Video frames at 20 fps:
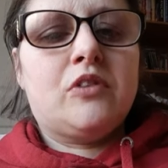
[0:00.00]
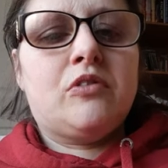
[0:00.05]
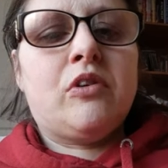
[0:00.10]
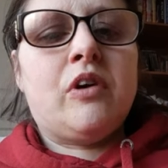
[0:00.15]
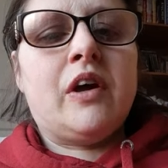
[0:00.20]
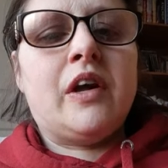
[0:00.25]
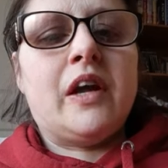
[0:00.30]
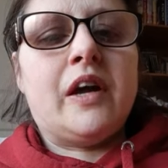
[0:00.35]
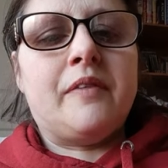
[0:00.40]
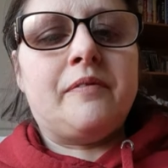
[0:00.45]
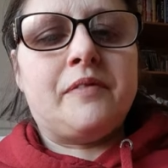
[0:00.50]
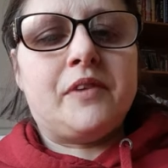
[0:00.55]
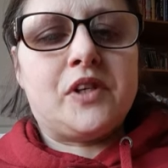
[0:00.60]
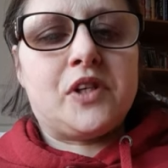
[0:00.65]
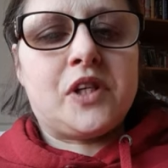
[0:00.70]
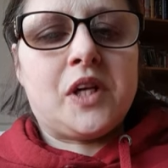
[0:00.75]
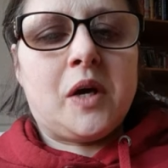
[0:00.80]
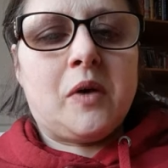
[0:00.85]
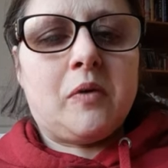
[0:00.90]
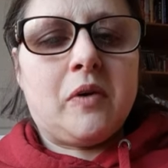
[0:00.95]
Try having a
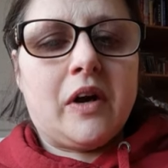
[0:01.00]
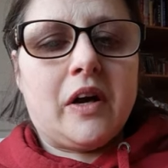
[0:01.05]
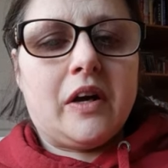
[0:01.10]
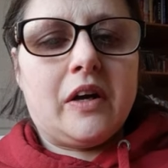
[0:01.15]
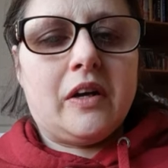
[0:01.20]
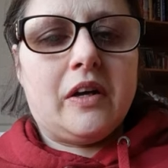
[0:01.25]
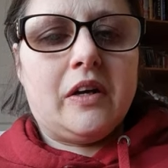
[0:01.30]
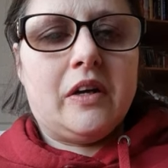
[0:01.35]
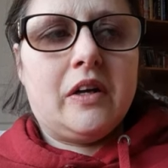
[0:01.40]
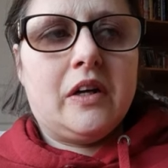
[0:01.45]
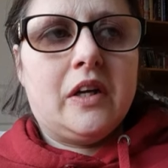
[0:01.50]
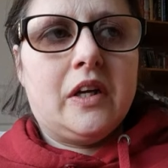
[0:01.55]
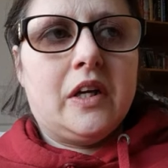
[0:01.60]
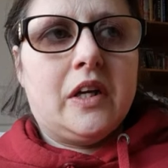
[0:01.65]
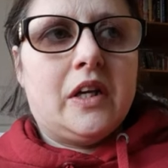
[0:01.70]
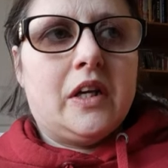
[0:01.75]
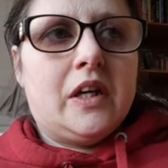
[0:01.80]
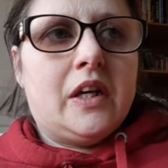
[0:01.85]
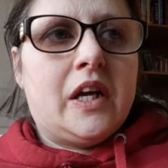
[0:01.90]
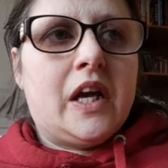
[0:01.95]
shower.
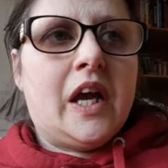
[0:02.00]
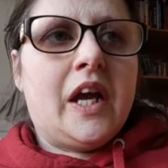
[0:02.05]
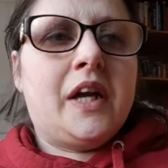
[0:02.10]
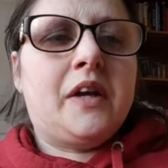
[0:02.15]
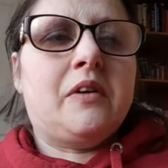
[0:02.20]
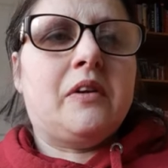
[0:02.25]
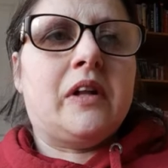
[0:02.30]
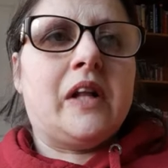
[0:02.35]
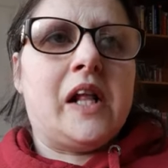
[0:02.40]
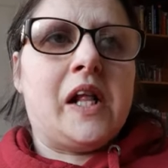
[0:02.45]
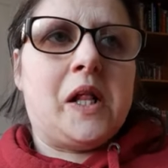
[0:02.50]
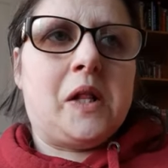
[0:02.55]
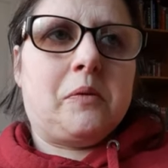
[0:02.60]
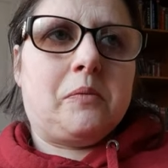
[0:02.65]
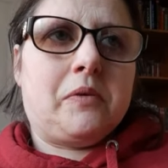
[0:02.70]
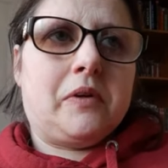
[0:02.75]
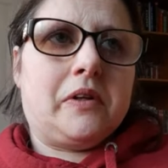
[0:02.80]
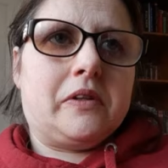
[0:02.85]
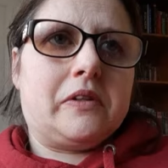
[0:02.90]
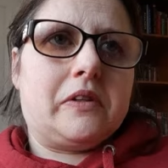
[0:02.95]
It will
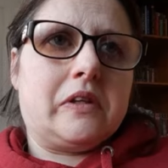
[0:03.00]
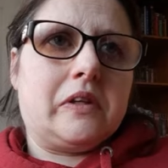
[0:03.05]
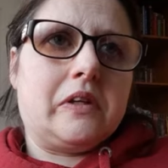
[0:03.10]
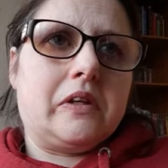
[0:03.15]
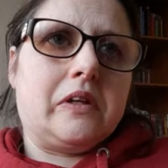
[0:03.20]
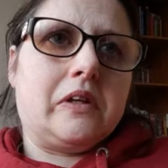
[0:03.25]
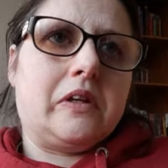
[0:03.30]
help it.